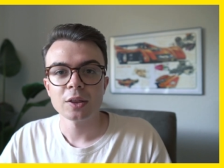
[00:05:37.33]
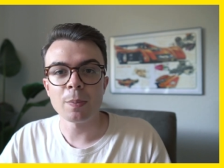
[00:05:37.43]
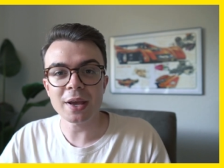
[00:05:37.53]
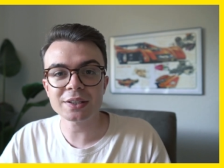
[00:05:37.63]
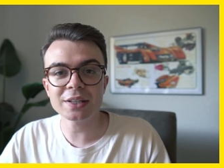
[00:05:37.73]
The
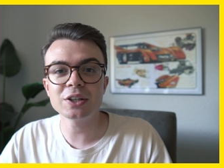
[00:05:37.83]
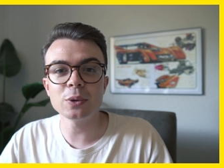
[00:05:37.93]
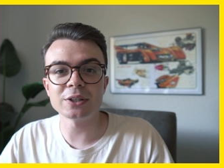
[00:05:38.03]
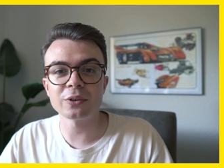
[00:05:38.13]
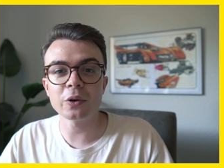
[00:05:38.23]
best thing to
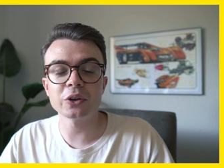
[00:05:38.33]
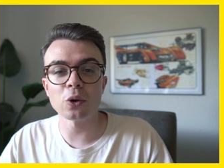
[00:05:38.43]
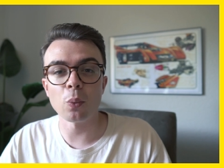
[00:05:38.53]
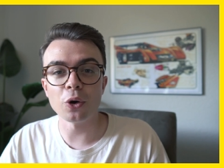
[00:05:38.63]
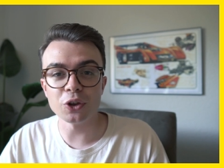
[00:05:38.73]
do is
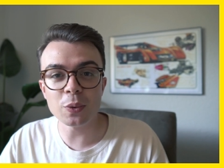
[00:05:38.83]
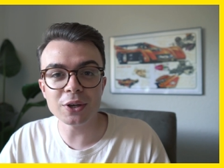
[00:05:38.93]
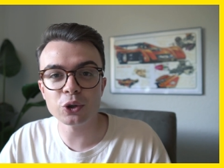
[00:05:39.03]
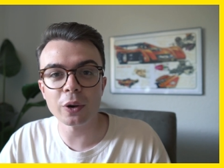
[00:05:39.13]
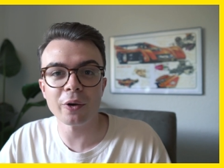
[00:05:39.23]
focus on what you
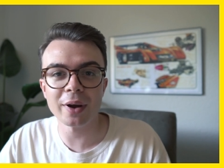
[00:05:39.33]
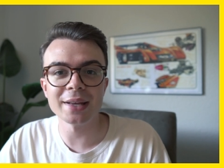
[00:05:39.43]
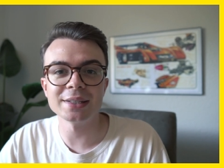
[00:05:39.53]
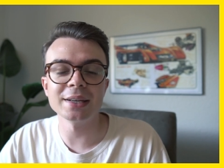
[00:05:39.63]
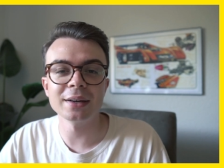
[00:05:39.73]
enjoy
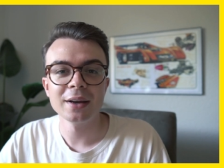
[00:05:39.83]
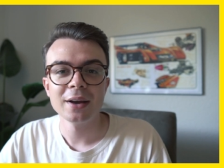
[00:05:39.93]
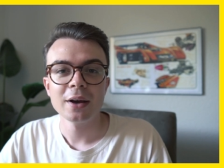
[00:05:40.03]
creating.